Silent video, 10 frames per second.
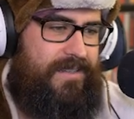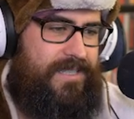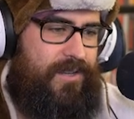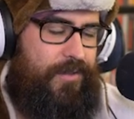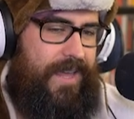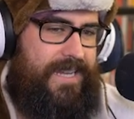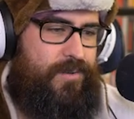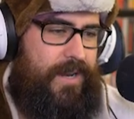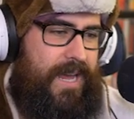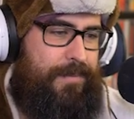So
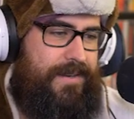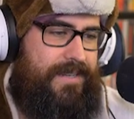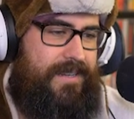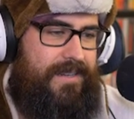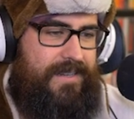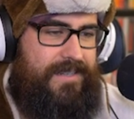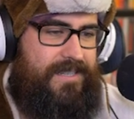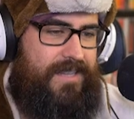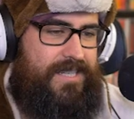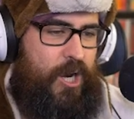that's what happened. Okay.
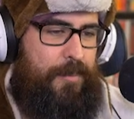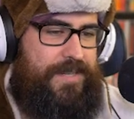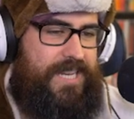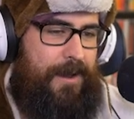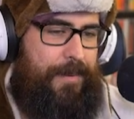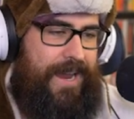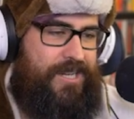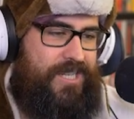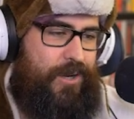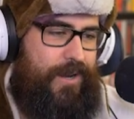So let's hurry up and stop
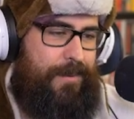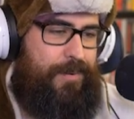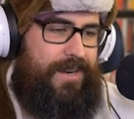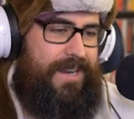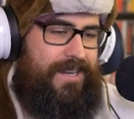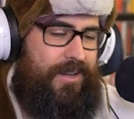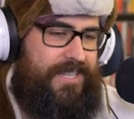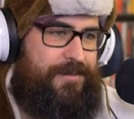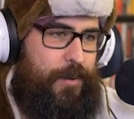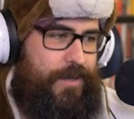Angie so we can put an end to all
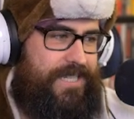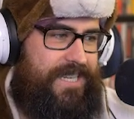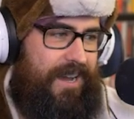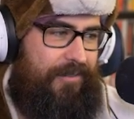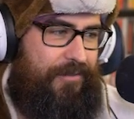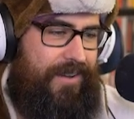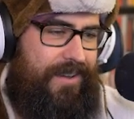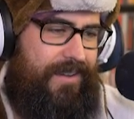this spooky stuff.